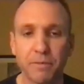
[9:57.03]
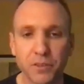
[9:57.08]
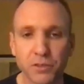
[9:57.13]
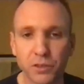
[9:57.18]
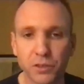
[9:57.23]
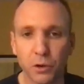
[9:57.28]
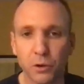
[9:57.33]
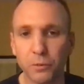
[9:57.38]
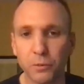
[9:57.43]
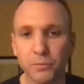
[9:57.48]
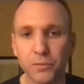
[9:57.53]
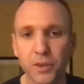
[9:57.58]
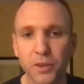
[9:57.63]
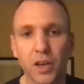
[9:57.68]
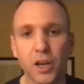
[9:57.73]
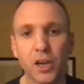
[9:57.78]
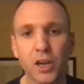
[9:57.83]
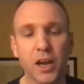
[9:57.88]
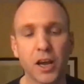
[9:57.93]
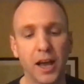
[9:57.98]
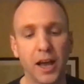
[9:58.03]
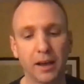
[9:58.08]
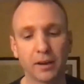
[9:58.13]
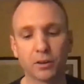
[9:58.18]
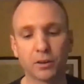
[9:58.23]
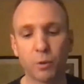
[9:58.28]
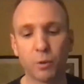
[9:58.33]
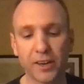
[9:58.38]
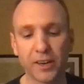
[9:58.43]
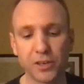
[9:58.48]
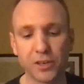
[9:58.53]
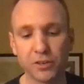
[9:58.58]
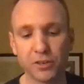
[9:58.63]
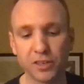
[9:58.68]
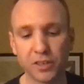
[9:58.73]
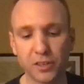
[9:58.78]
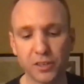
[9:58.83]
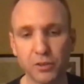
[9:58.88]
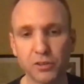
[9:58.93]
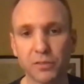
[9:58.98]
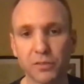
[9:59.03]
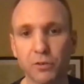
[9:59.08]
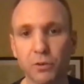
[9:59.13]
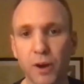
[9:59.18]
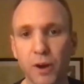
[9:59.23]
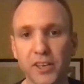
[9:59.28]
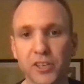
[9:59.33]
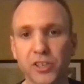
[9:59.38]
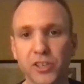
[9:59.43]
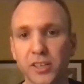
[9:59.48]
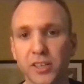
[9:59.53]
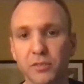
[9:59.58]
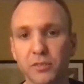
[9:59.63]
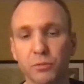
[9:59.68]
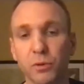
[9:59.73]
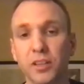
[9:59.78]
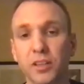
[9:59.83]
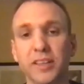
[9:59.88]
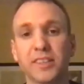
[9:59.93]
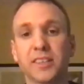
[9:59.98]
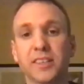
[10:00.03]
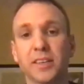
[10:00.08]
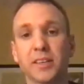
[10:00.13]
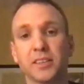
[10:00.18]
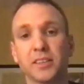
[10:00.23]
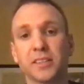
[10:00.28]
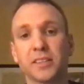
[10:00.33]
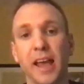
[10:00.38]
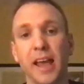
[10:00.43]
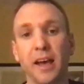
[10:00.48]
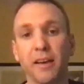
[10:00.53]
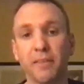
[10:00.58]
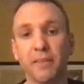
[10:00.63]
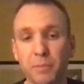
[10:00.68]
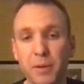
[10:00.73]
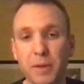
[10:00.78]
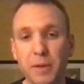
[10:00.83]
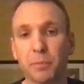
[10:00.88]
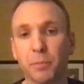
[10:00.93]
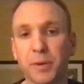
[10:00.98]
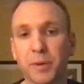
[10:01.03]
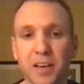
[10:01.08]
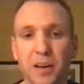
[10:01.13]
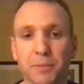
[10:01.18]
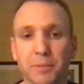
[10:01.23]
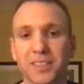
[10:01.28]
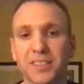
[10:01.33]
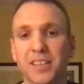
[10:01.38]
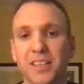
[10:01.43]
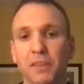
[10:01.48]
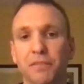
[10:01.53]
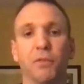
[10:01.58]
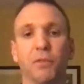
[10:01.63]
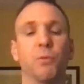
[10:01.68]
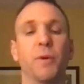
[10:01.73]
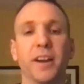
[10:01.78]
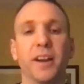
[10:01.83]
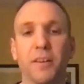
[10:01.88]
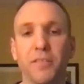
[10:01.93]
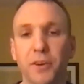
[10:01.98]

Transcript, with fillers: So uh, que- use, the use of questions really to, to have people become self-aware of their